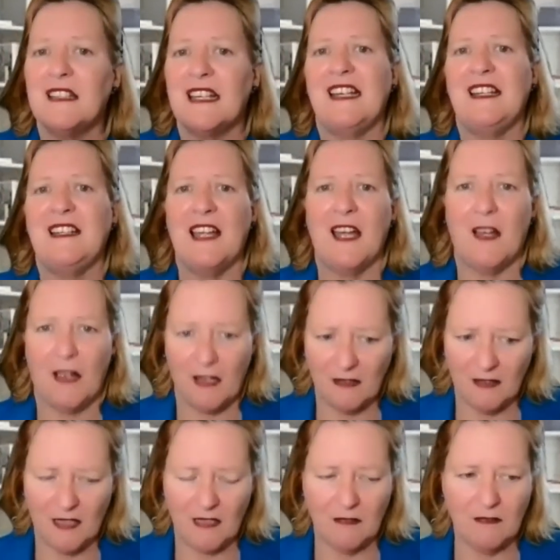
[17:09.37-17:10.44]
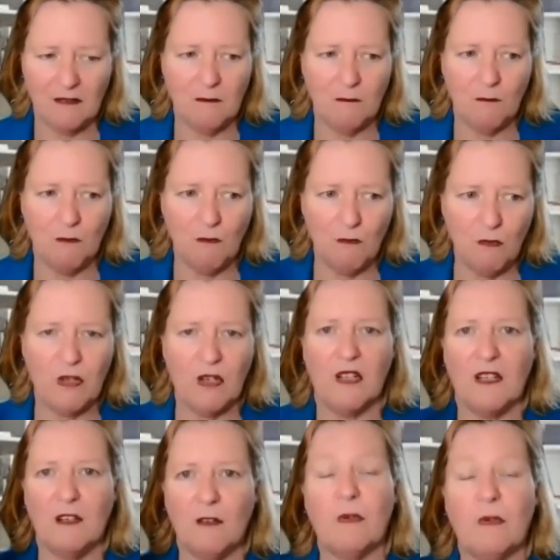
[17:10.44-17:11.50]
getting out and then
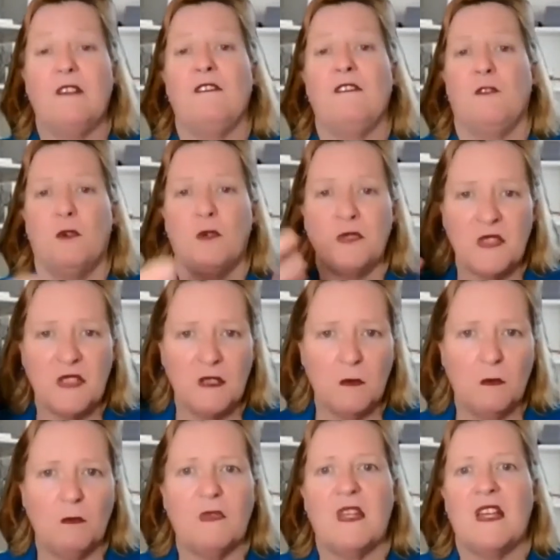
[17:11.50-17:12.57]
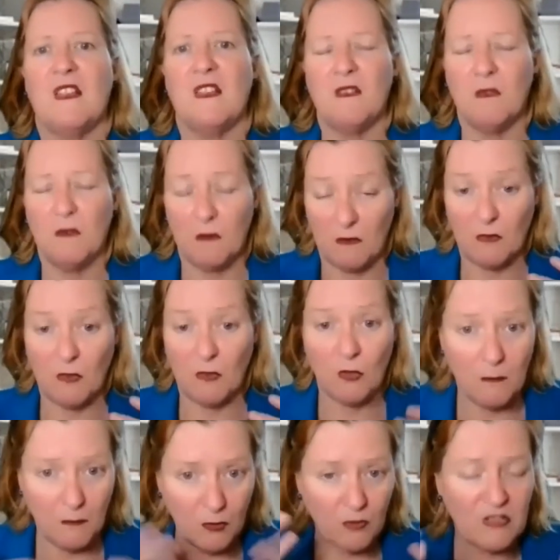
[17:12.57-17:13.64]
really reinforcing that
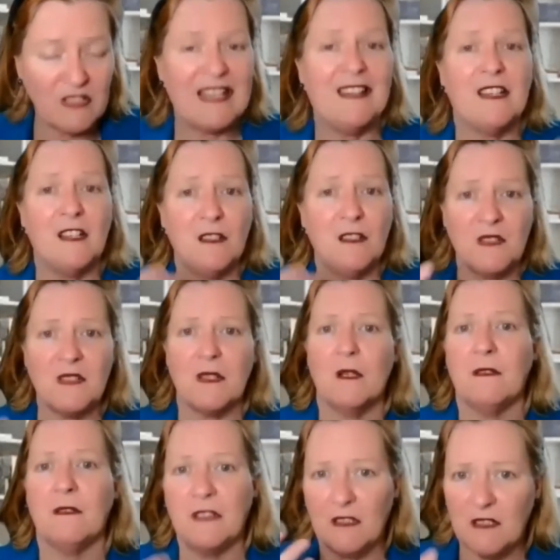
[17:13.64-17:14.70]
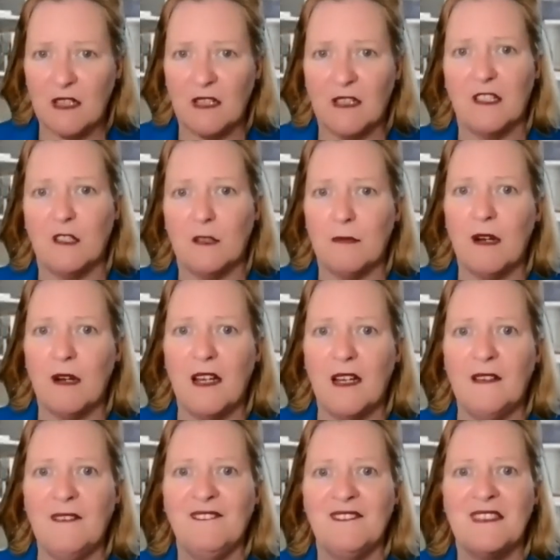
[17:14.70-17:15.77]
you're, you're telling yourself and you're telling your
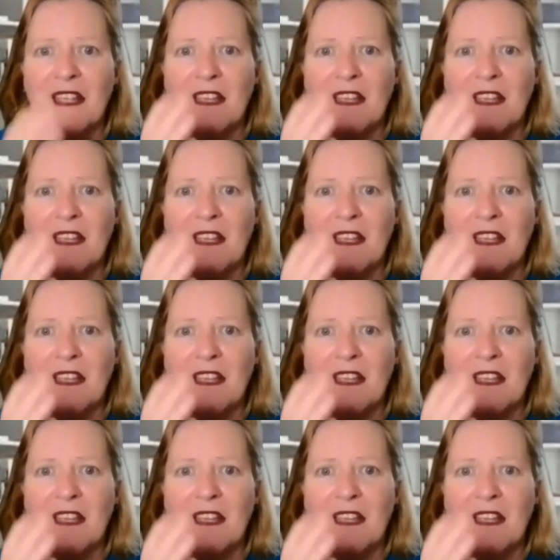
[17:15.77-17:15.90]
brain,